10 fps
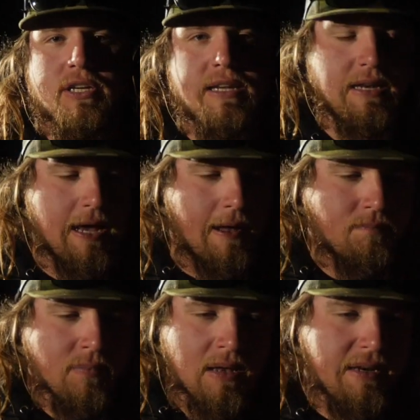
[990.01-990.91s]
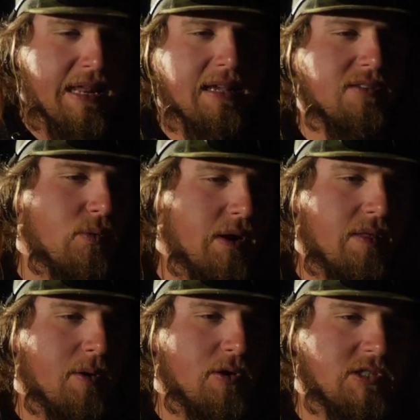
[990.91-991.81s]
And uh, Nick is one of
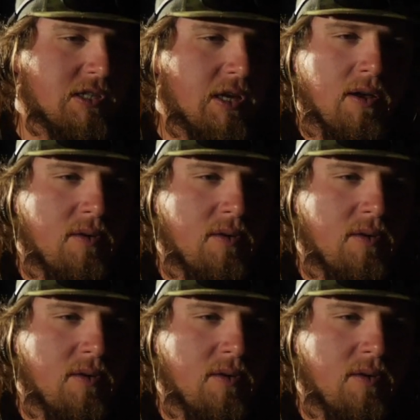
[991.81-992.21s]
the most